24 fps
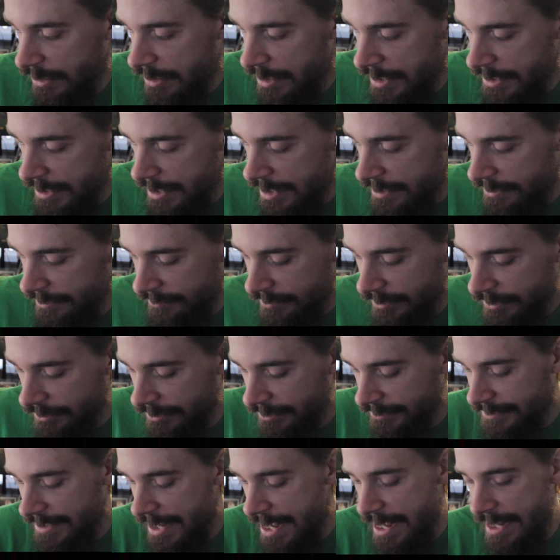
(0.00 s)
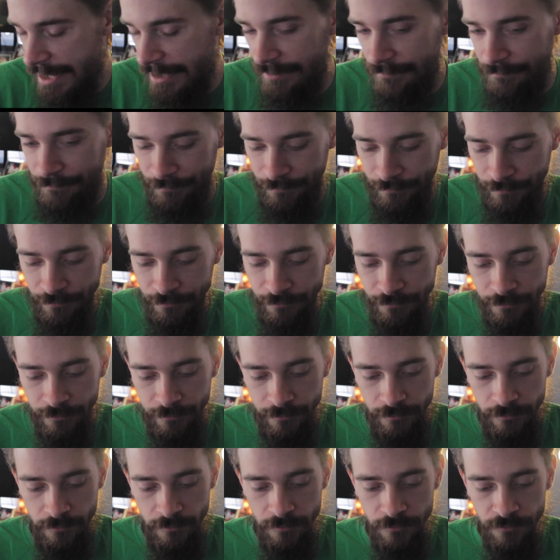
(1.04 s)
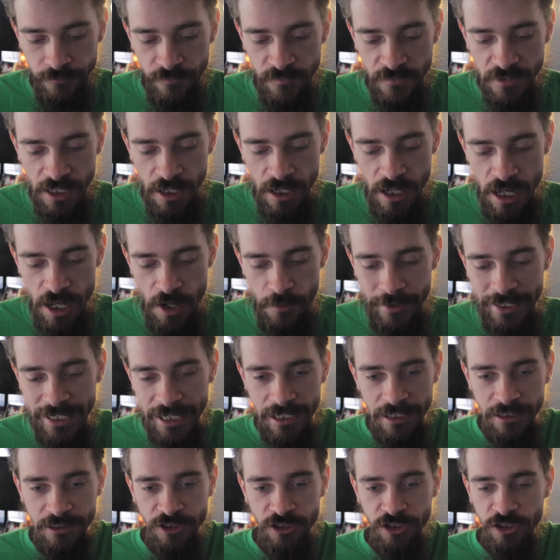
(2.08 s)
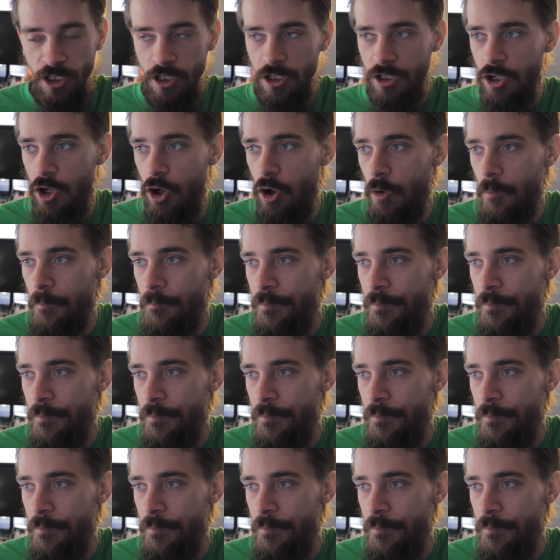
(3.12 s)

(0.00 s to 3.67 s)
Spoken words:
anything like that. We got a Zergo